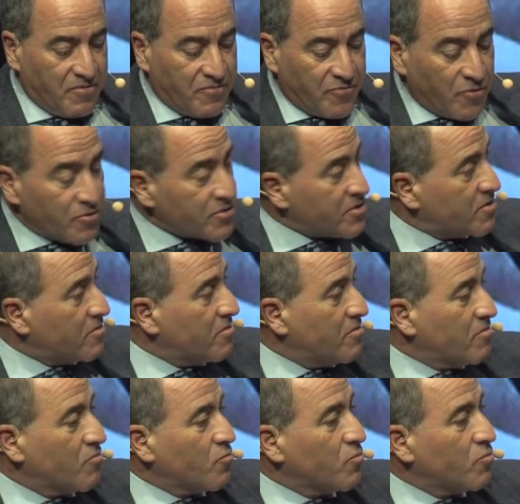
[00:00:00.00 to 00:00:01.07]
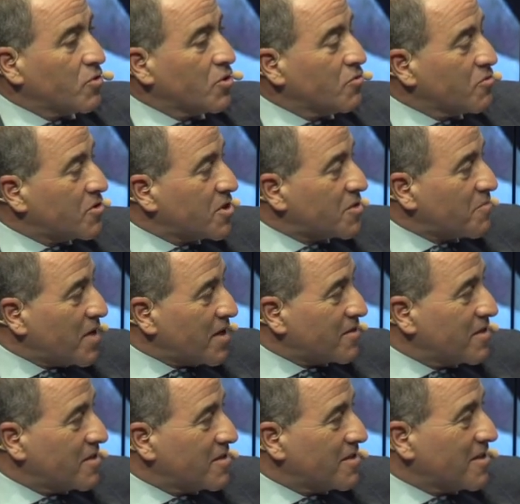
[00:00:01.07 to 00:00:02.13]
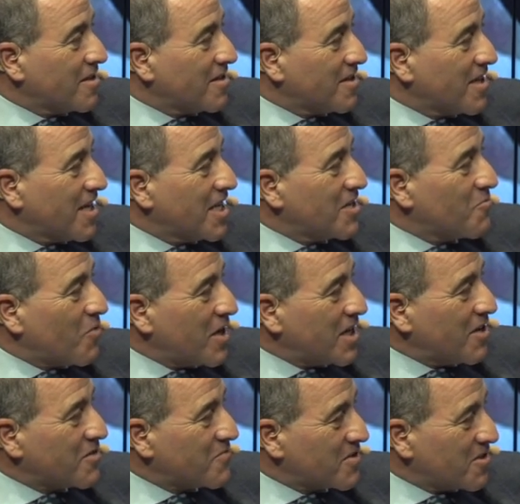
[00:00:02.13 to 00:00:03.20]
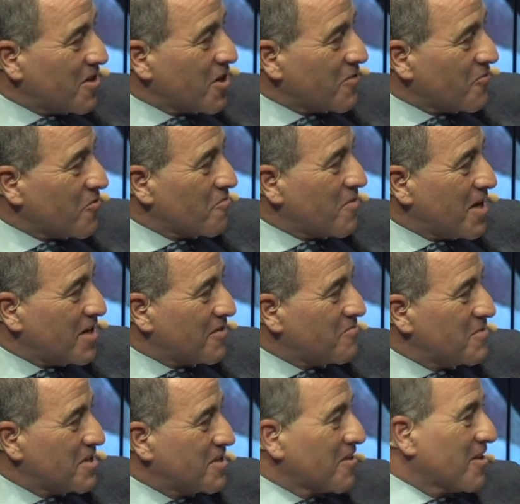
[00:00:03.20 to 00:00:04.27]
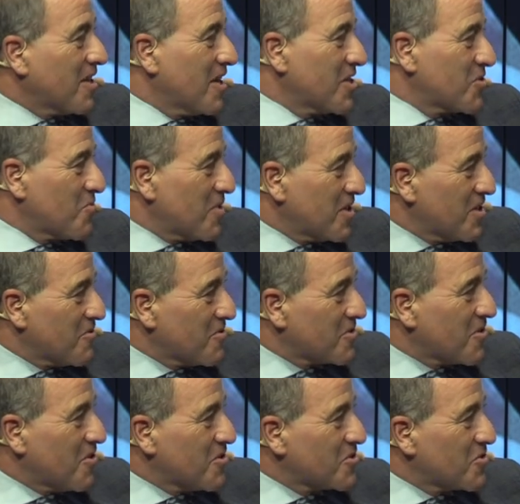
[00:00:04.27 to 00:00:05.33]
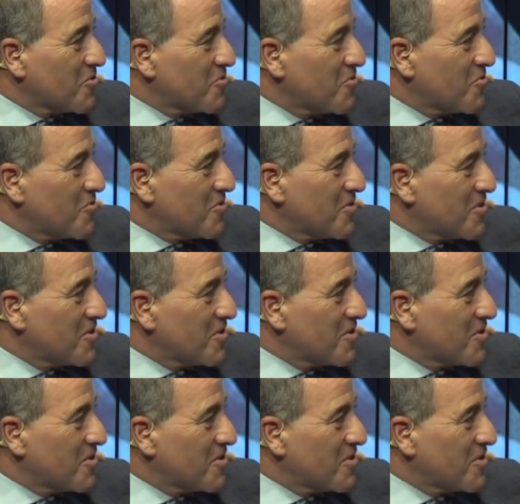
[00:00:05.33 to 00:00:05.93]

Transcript: first, do you suspect that uh, any White House photographer might have been in the last twenty years also